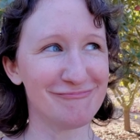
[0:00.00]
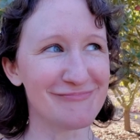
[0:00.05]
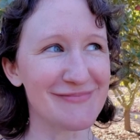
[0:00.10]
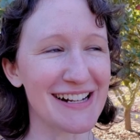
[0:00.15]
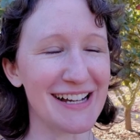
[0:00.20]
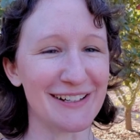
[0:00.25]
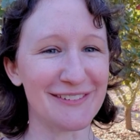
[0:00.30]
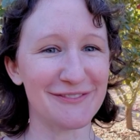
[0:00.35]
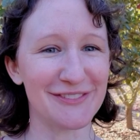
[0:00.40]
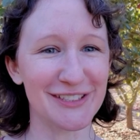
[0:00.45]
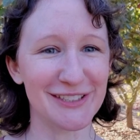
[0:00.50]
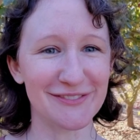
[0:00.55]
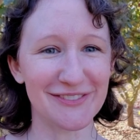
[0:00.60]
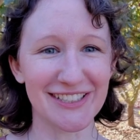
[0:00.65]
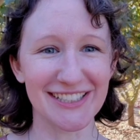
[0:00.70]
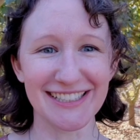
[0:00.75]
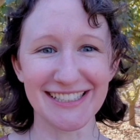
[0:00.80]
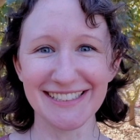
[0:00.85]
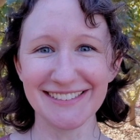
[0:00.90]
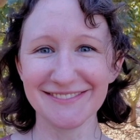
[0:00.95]
I feel
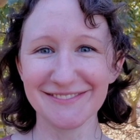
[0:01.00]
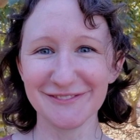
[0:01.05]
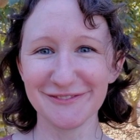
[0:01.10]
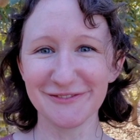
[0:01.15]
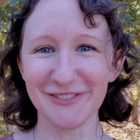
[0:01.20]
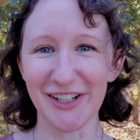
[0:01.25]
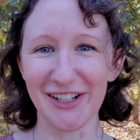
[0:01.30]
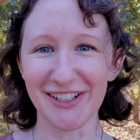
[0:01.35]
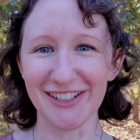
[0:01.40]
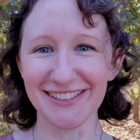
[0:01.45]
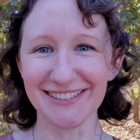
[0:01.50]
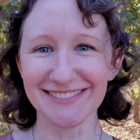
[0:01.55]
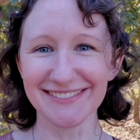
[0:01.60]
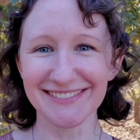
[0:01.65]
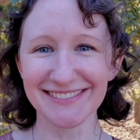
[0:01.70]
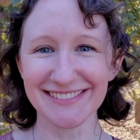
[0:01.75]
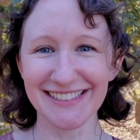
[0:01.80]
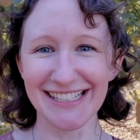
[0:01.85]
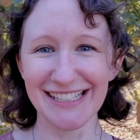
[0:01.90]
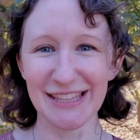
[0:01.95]
very fall
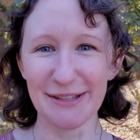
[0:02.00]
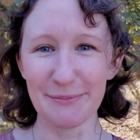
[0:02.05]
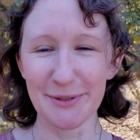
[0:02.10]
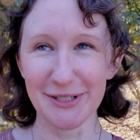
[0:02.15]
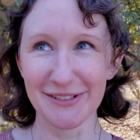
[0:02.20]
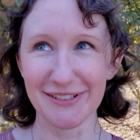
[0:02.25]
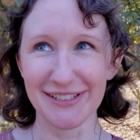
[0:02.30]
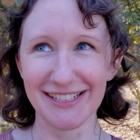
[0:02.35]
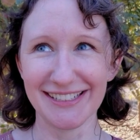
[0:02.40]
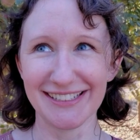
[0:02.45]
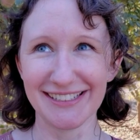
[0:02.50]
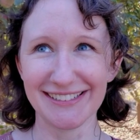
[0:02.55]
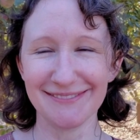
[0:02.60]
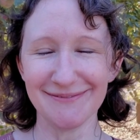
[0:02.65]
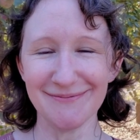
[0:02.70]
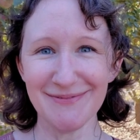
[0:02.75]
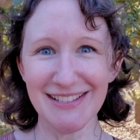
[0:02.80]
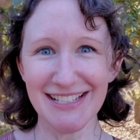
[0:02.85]
in the mood here.